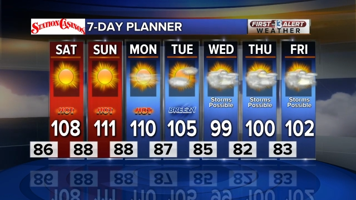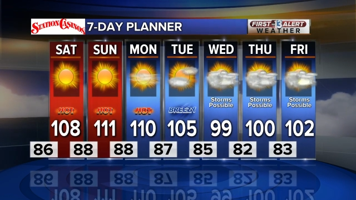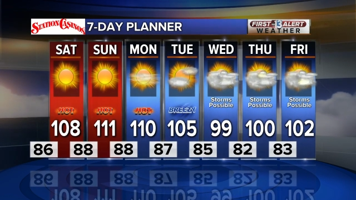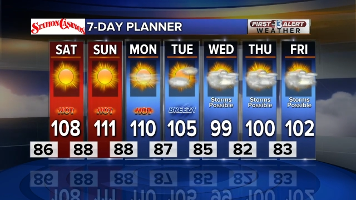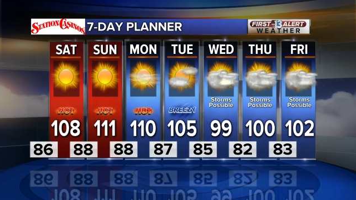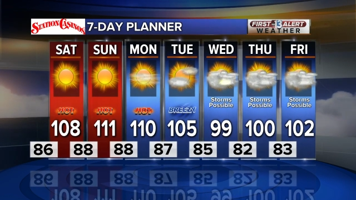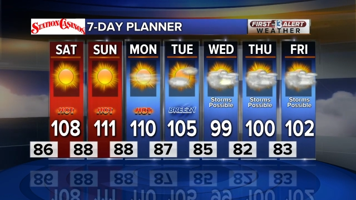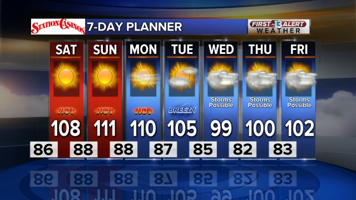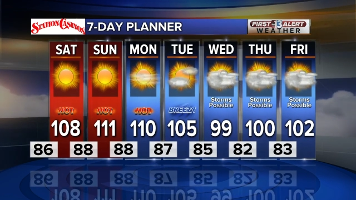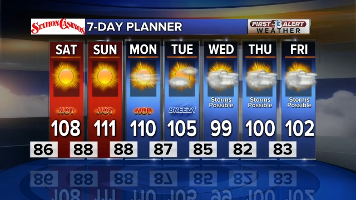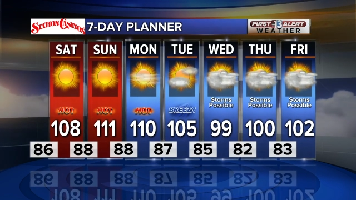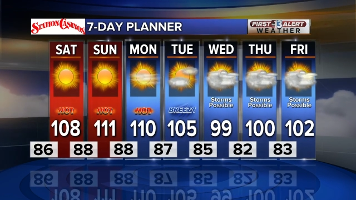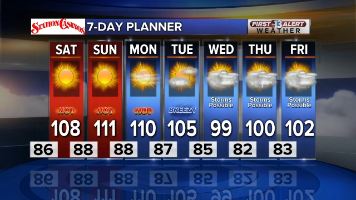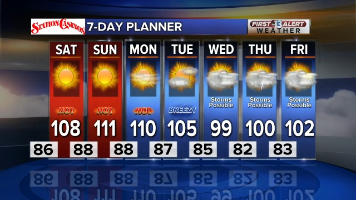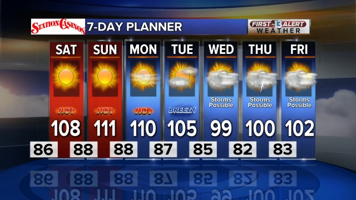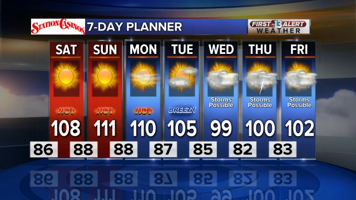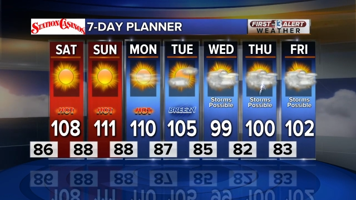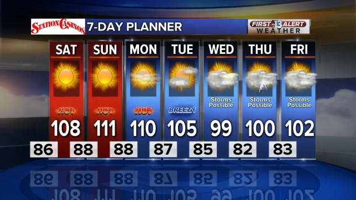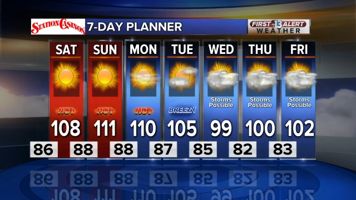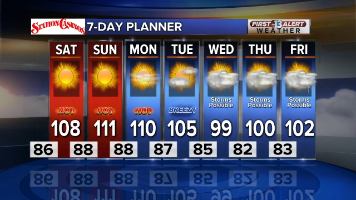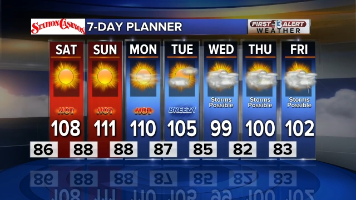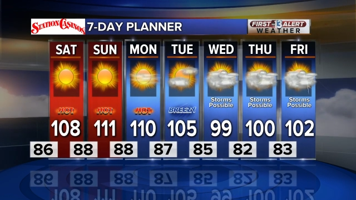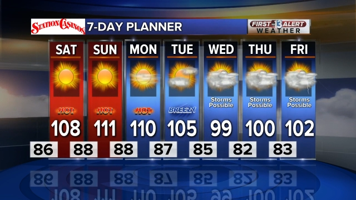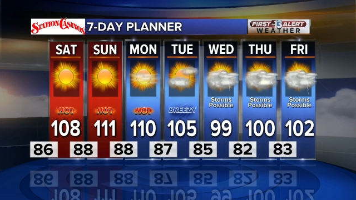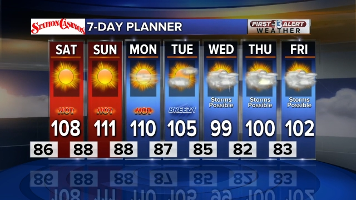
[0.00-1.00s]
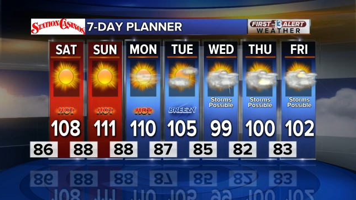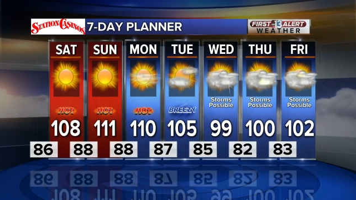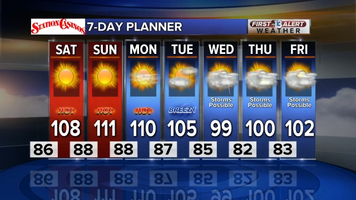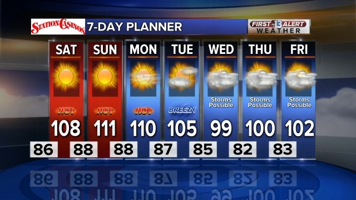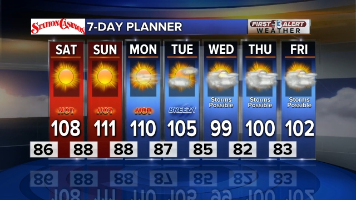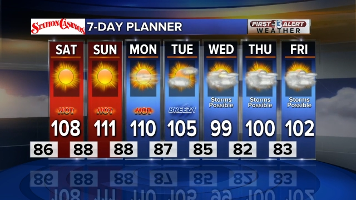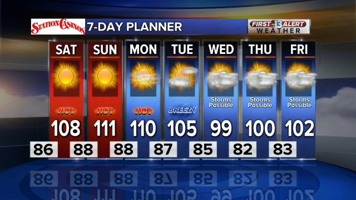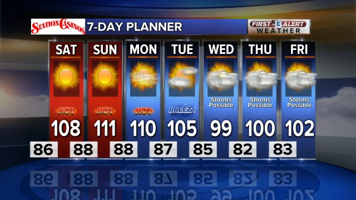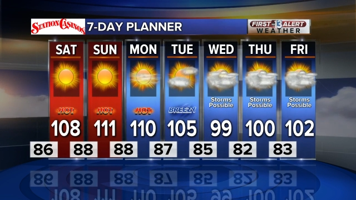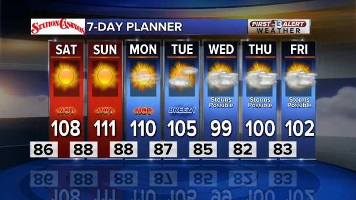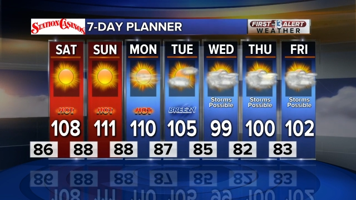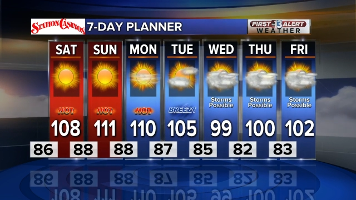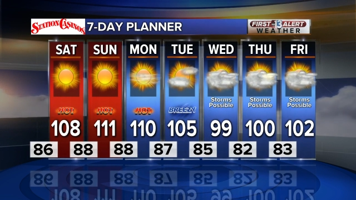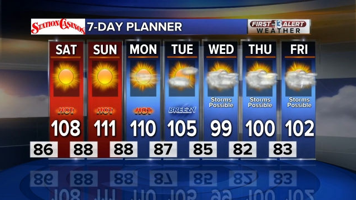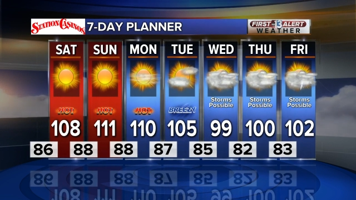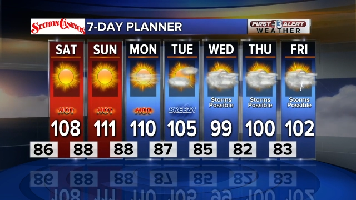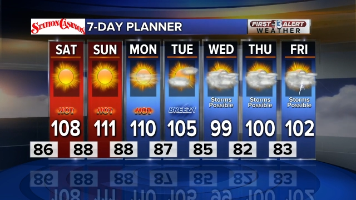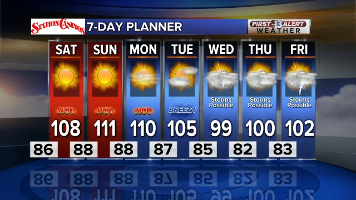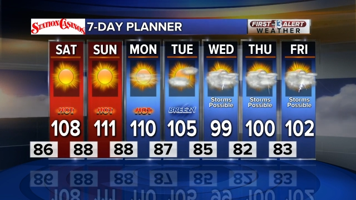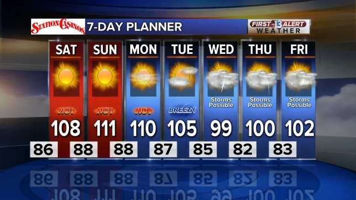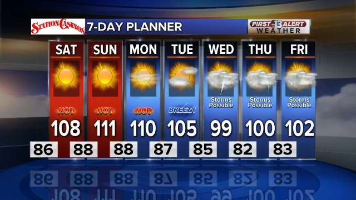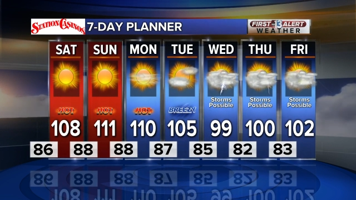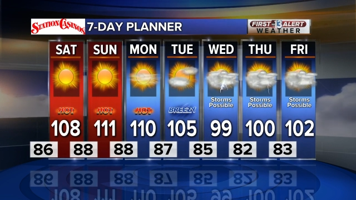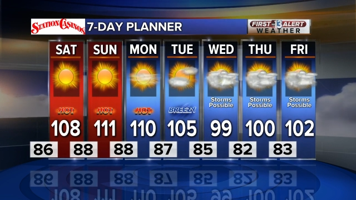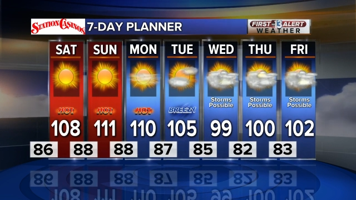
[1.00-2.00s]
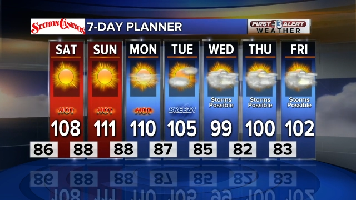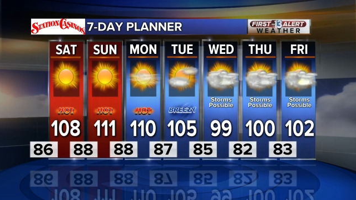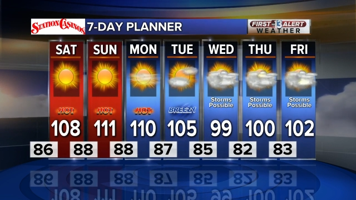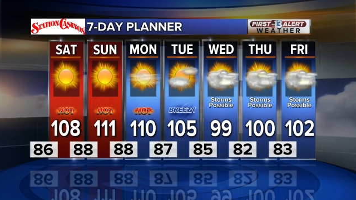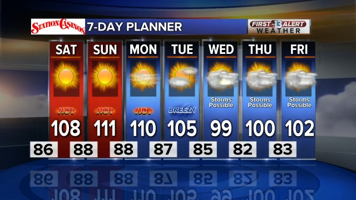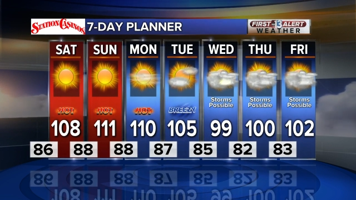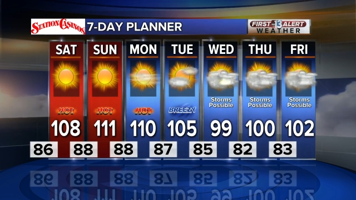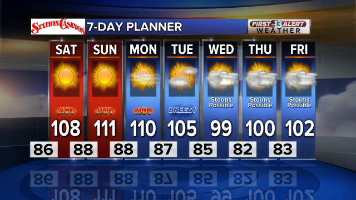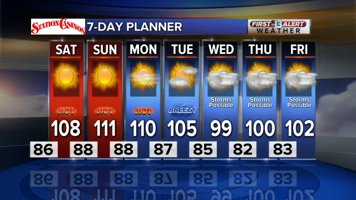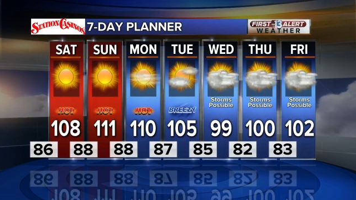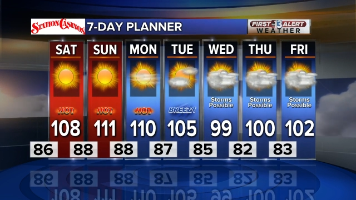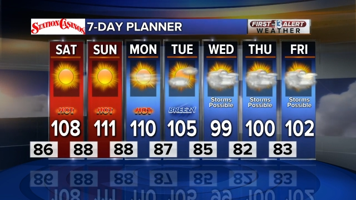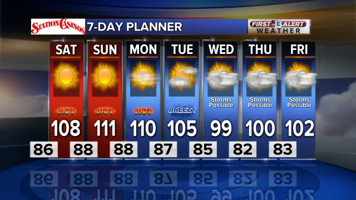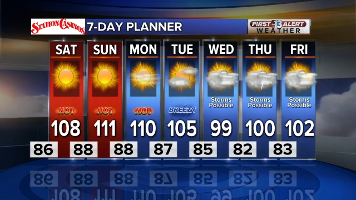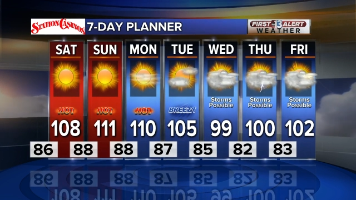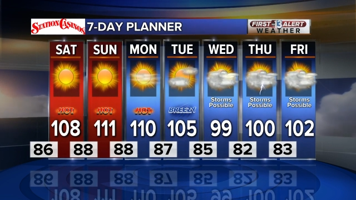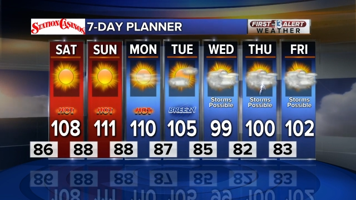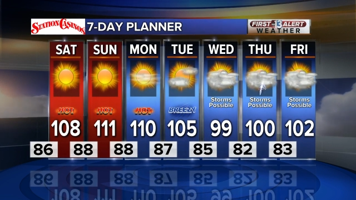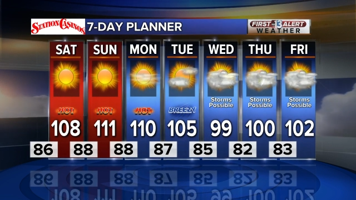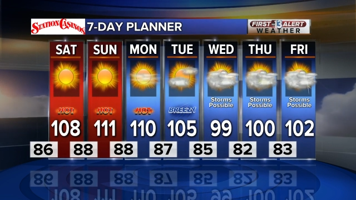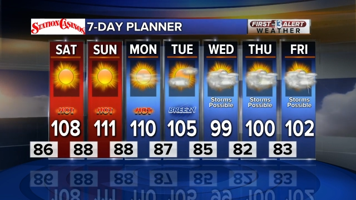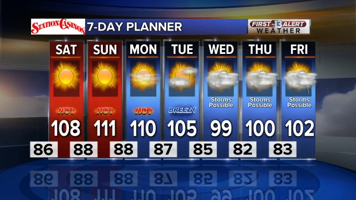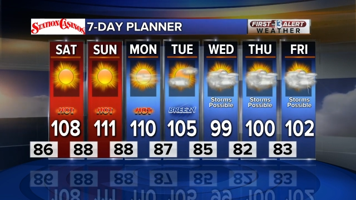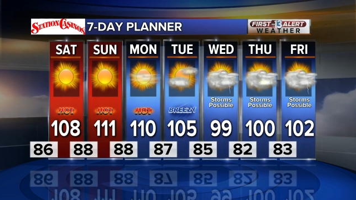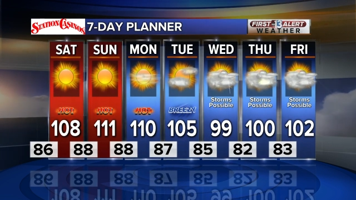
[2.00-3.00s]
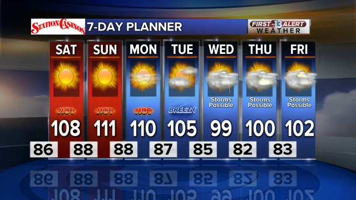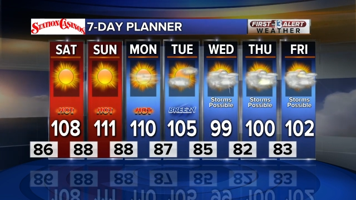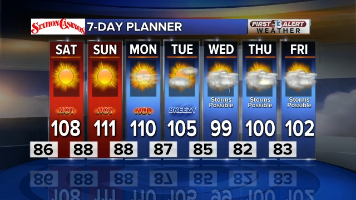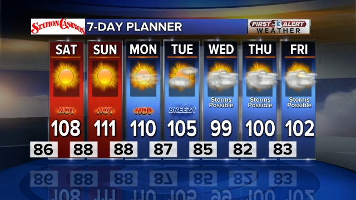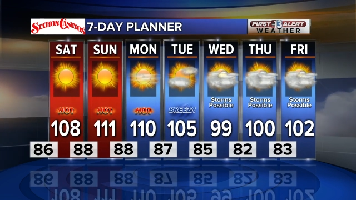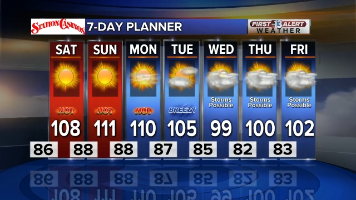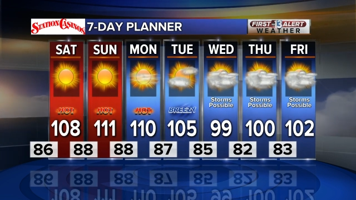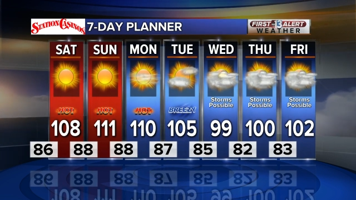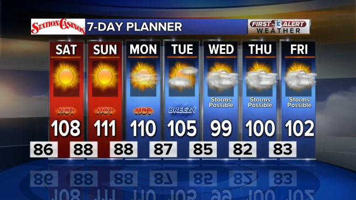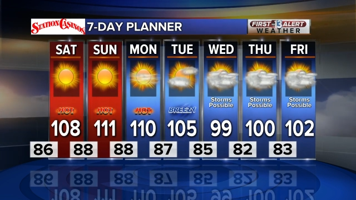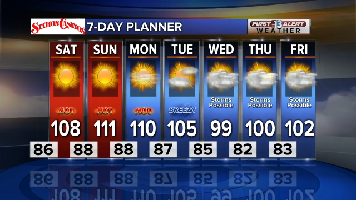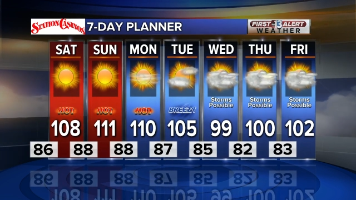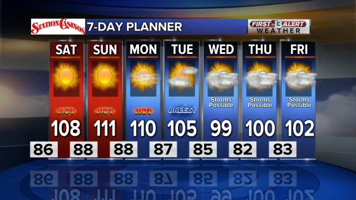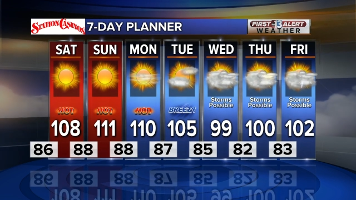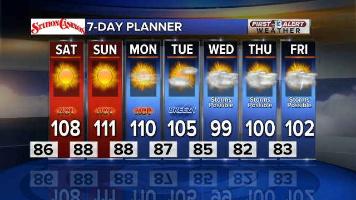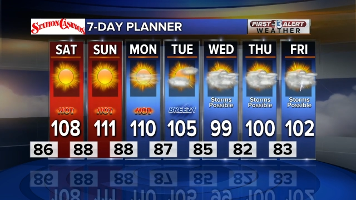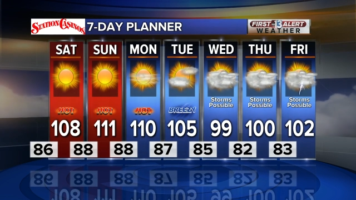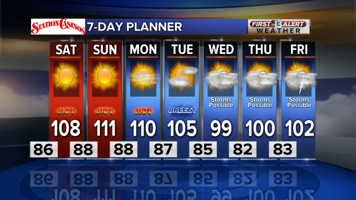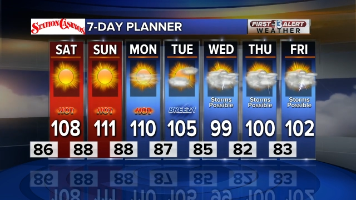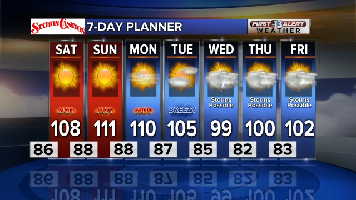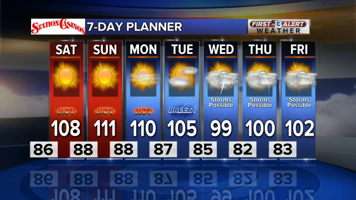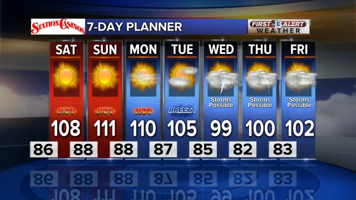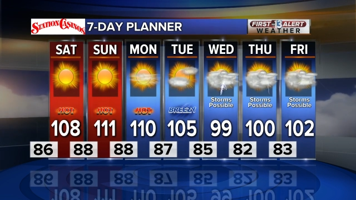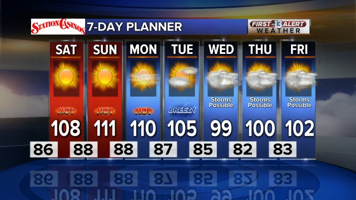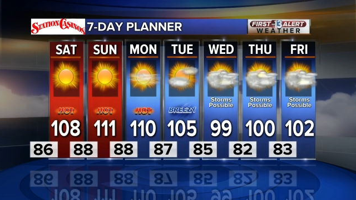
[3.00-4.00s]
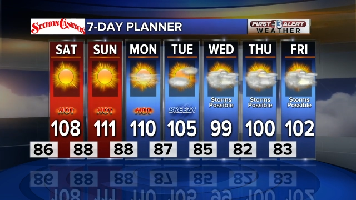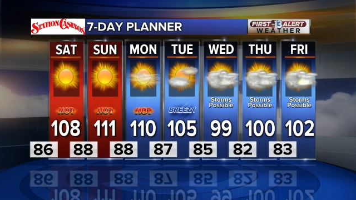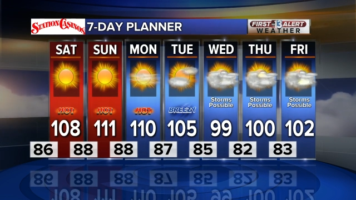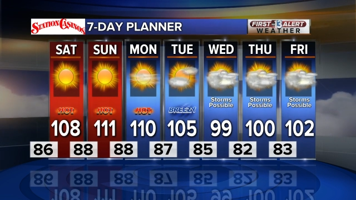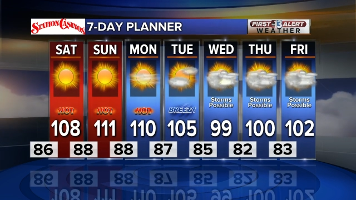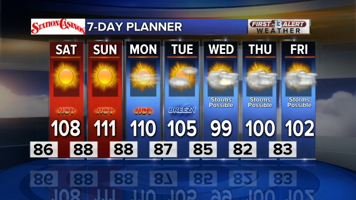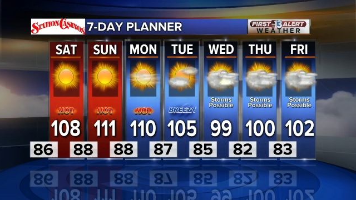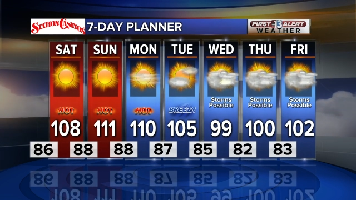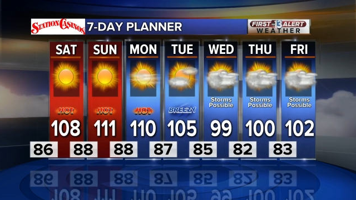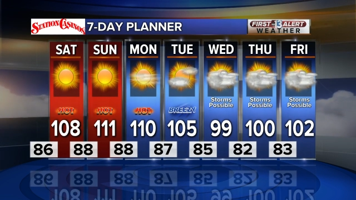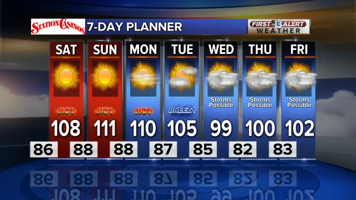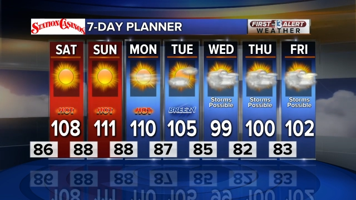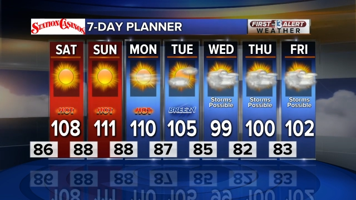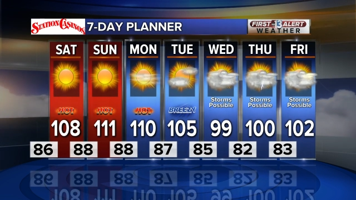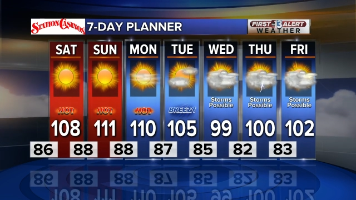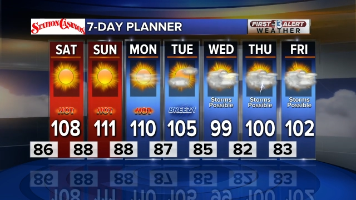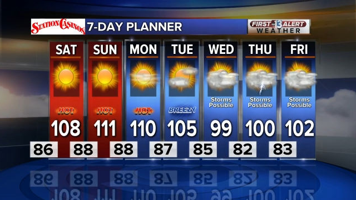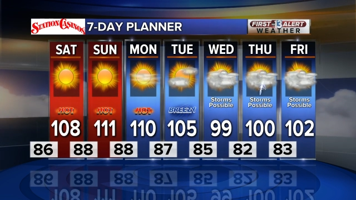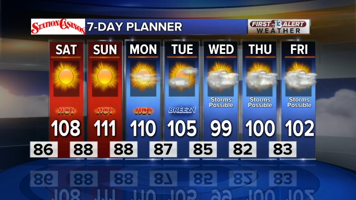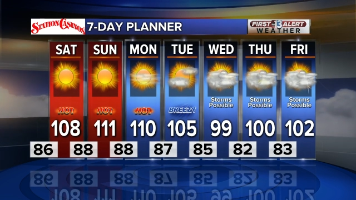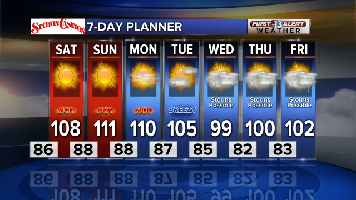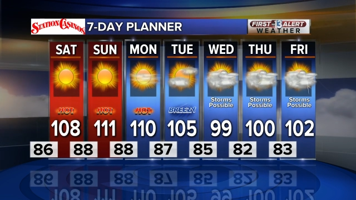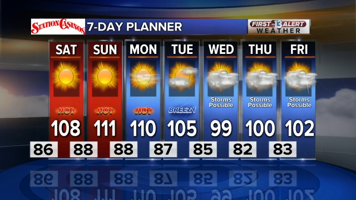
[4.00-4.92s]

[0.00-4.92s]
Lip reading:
No face is visible, so there are no lips to read.